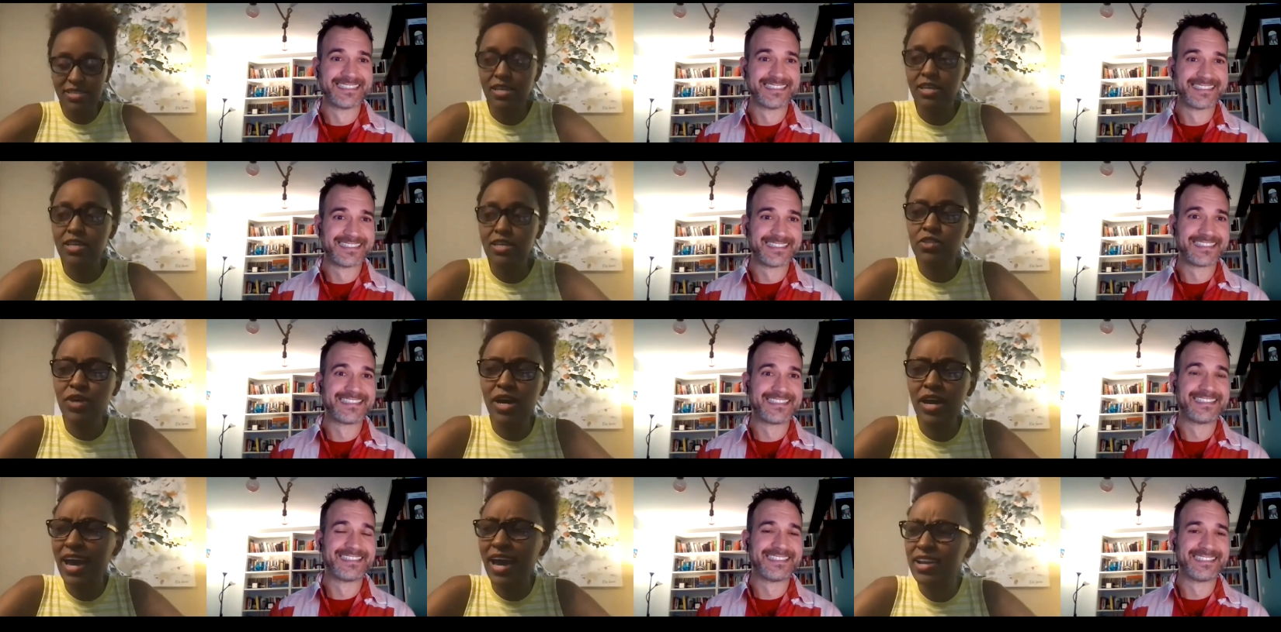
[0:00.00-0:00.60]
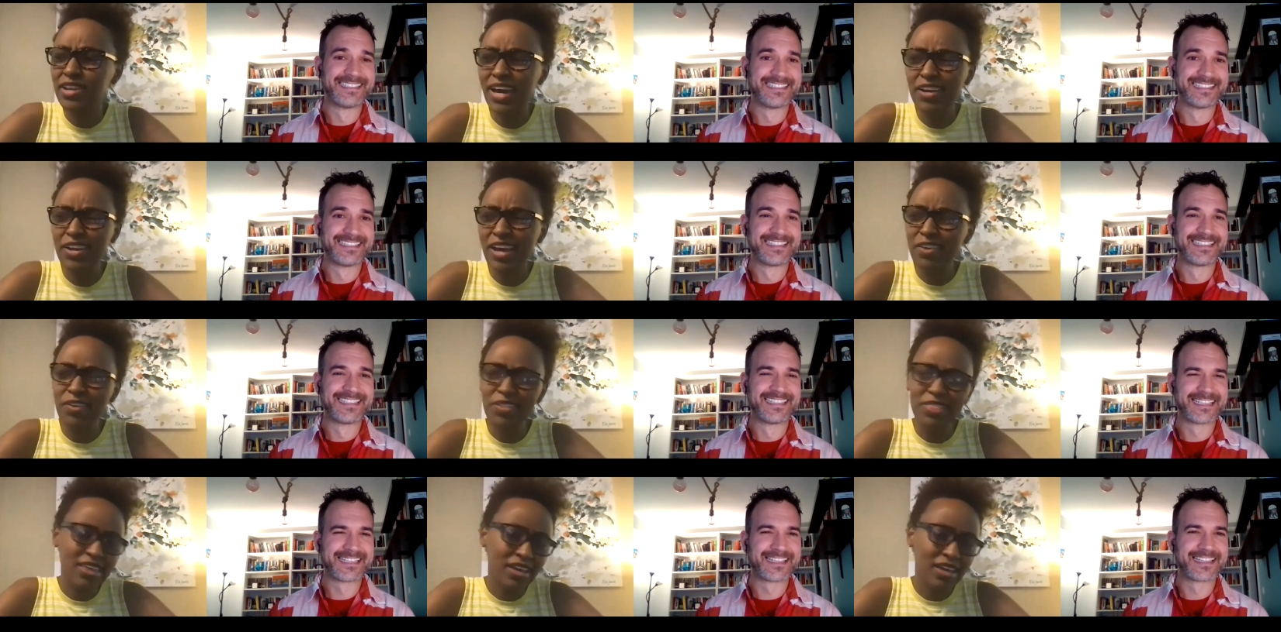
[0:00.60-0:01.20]
Speaker 1: So I, I, I
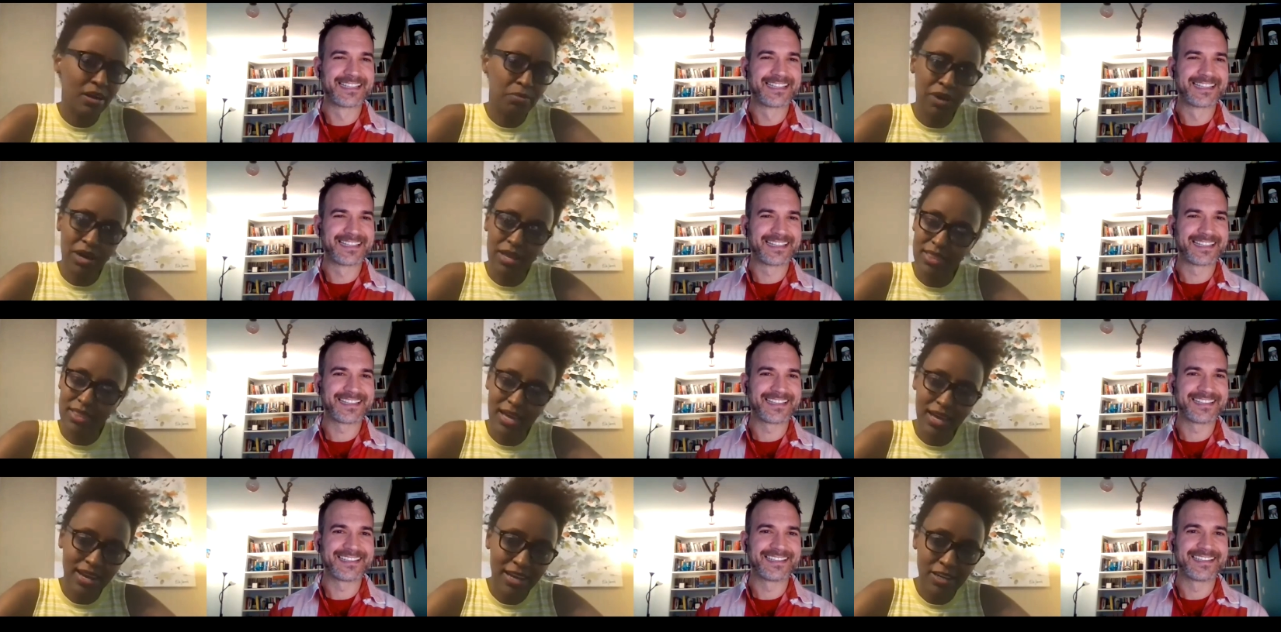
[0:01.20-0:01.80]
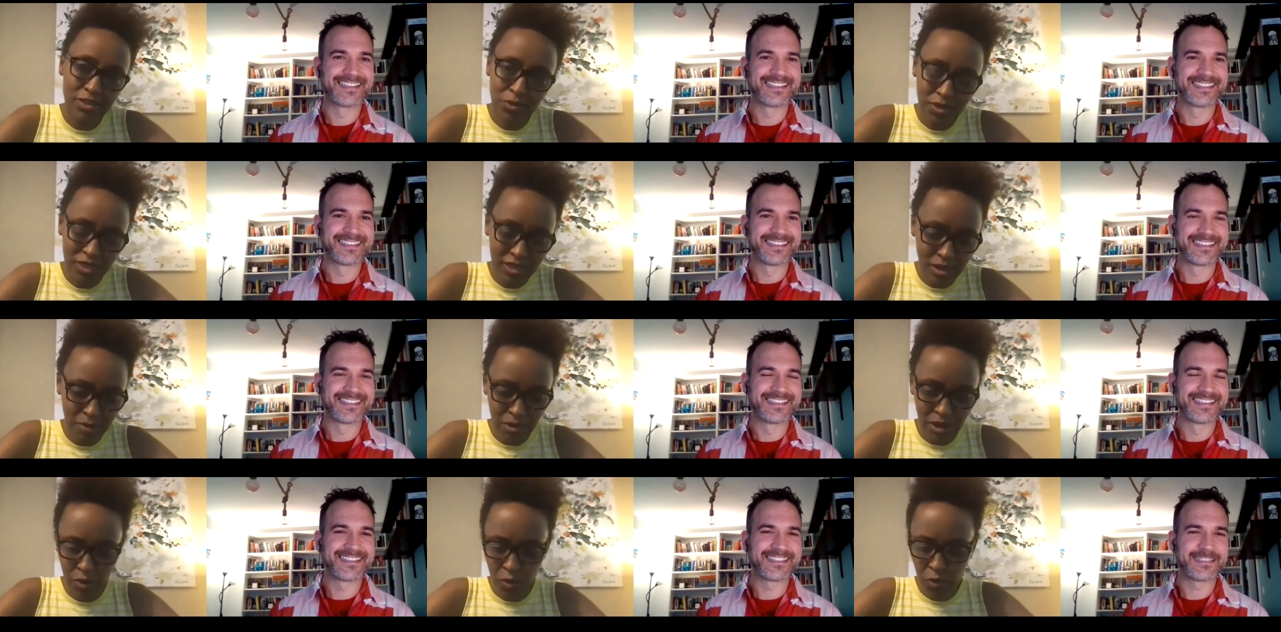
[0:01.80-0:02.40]
don't think about that. I don't think
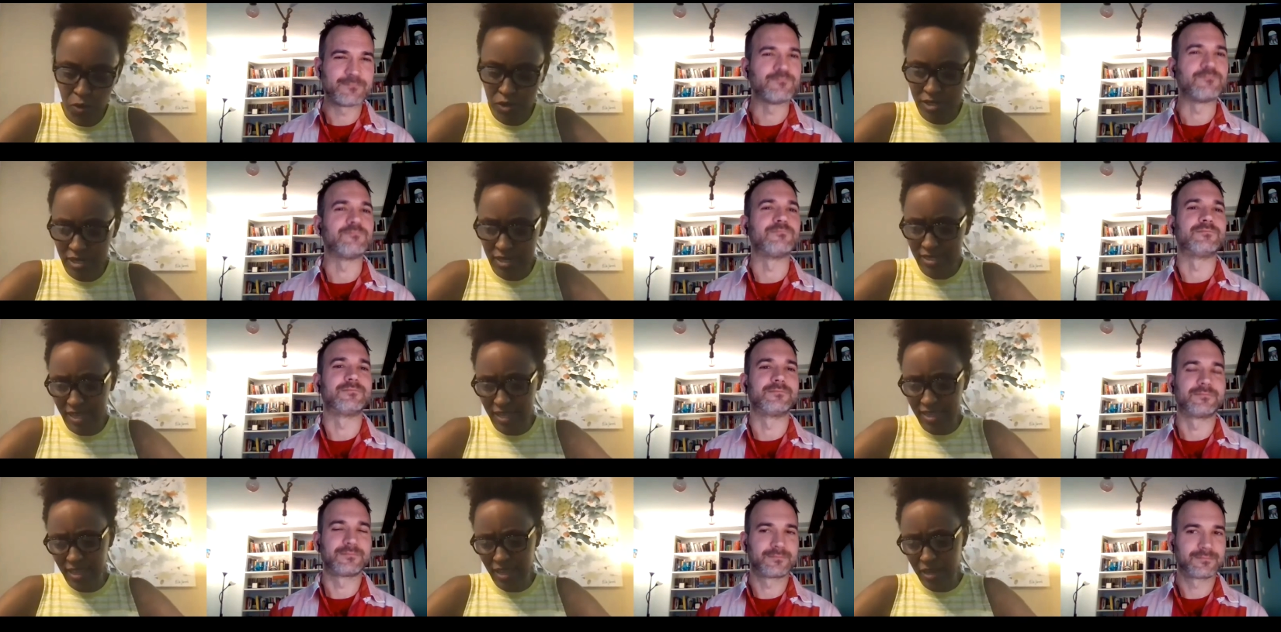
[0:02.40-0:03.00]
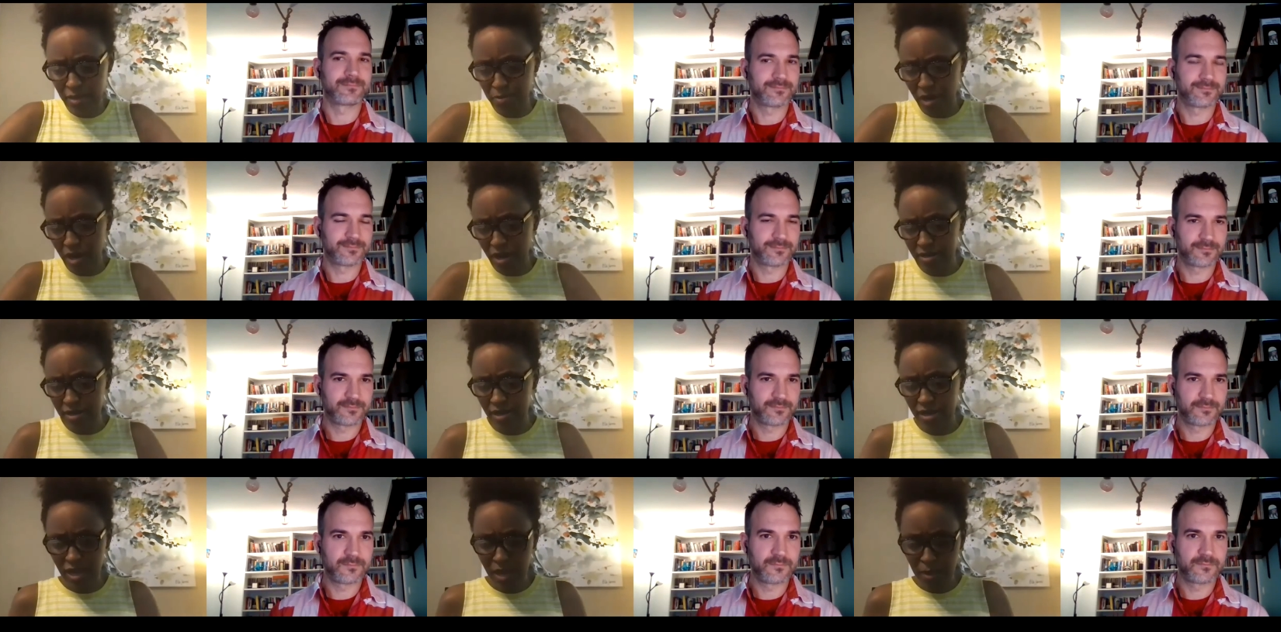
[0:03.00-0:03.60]
about audience. I think about
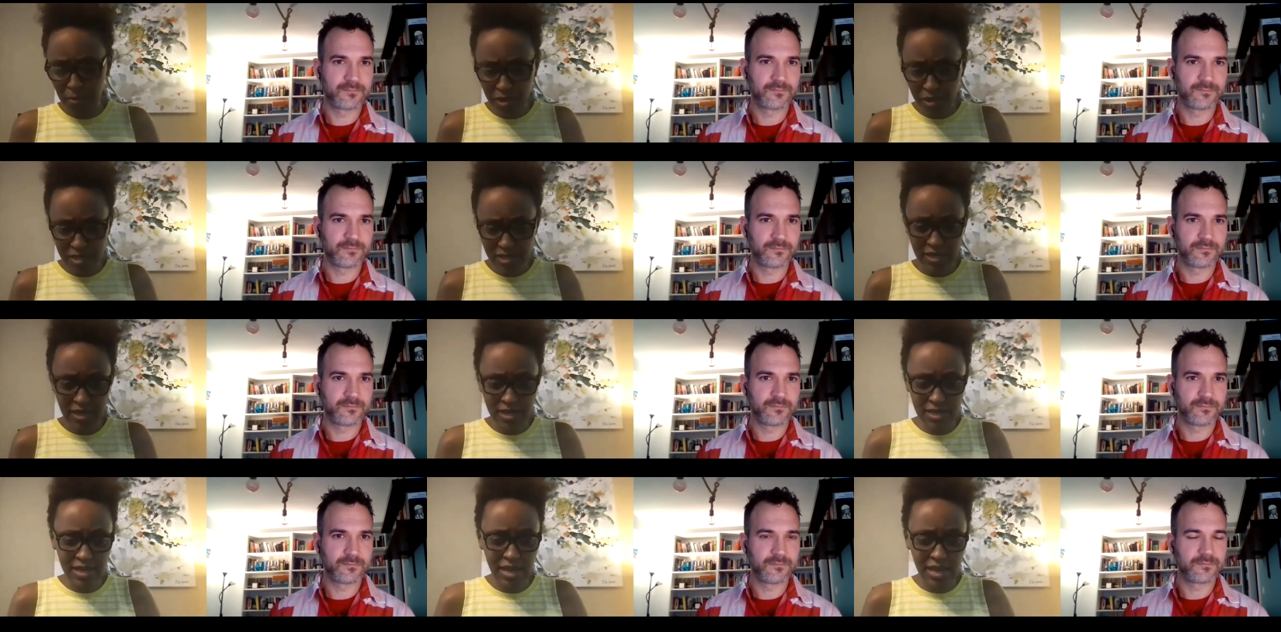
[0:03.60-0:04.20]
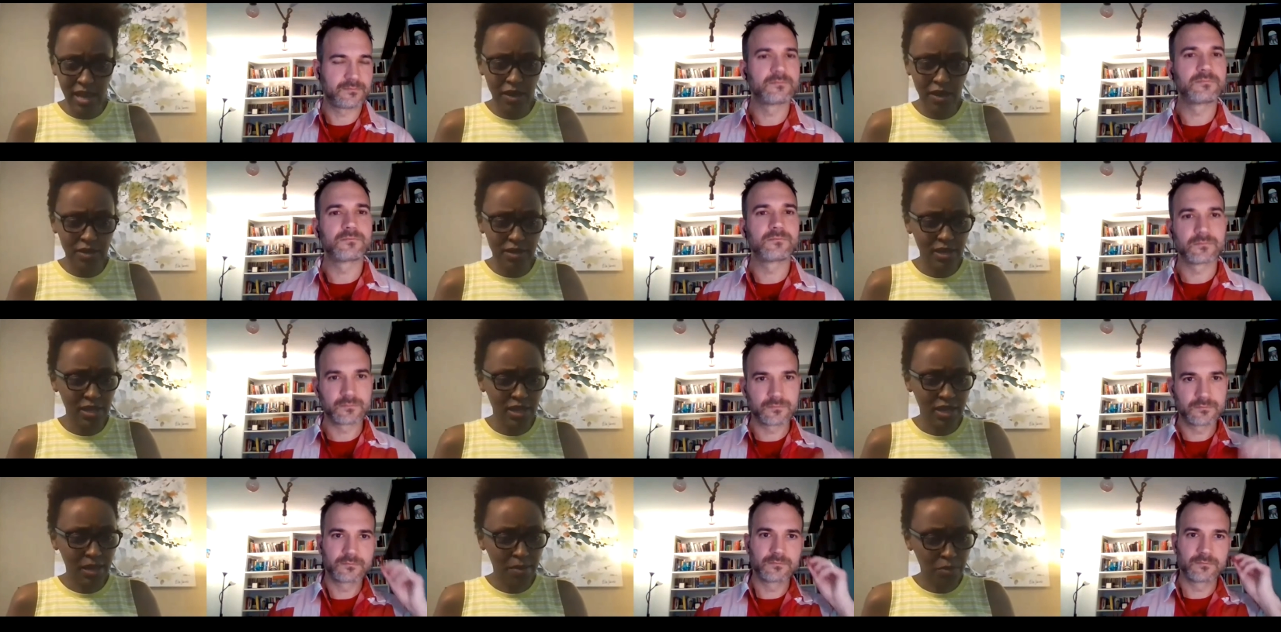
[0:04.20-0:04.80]
I'm going to sit down.
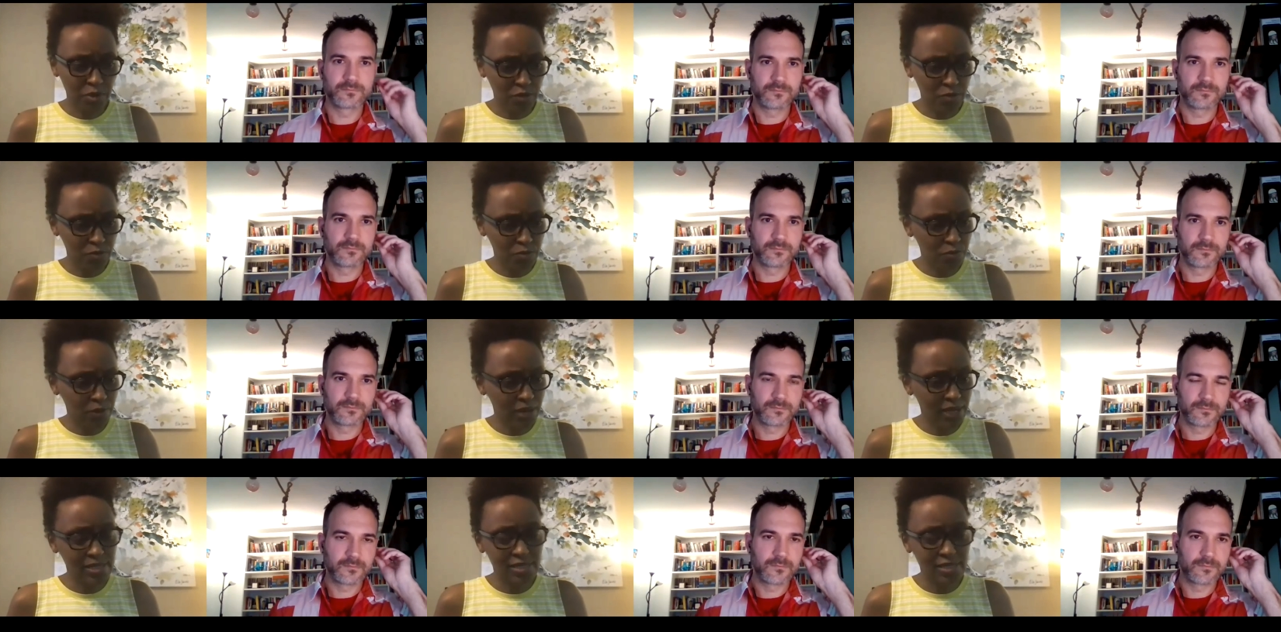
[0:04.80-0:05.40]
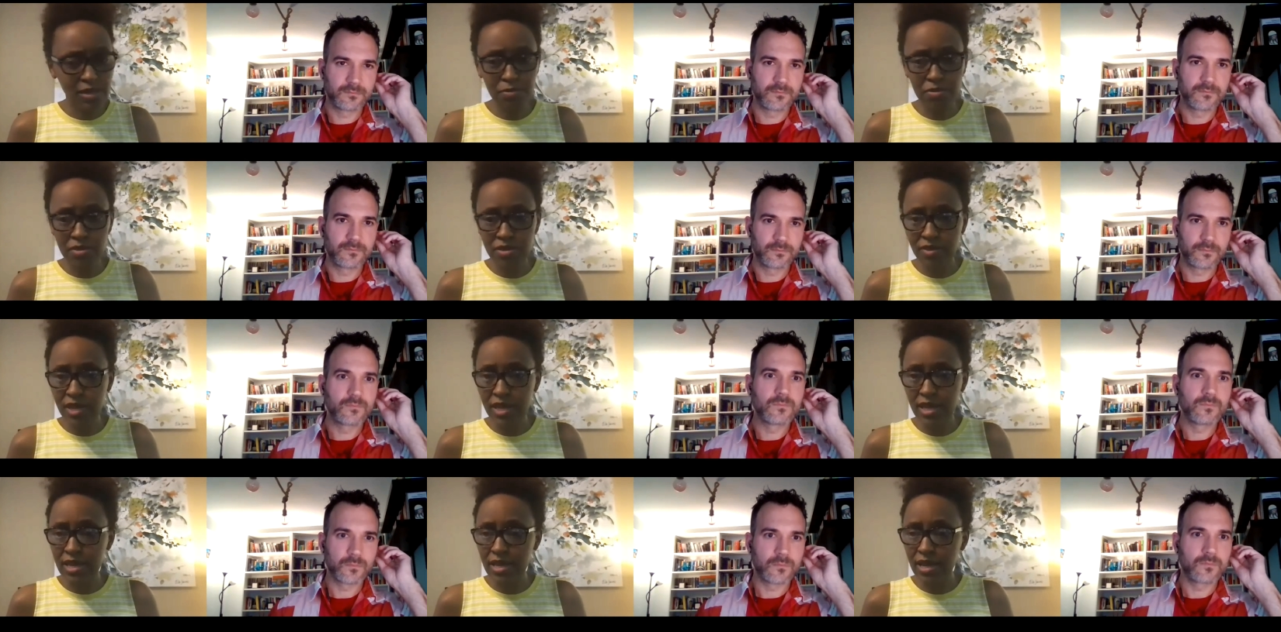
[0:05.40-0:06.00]
I'm going to write
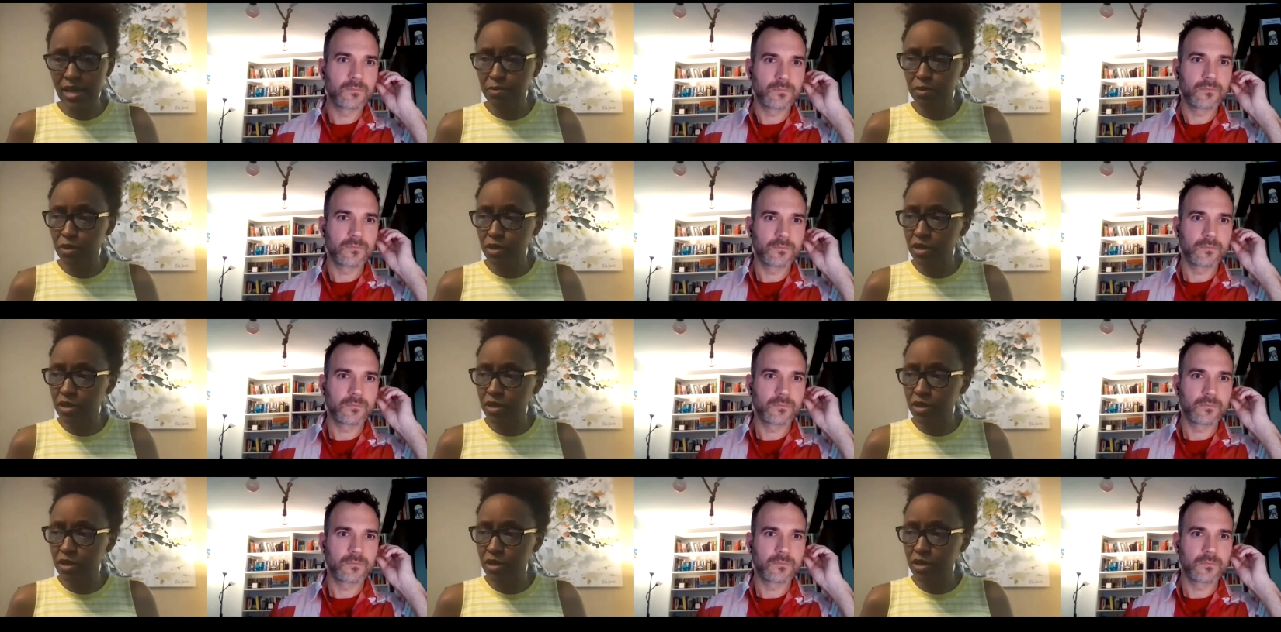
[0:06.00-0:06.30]
something. I'm going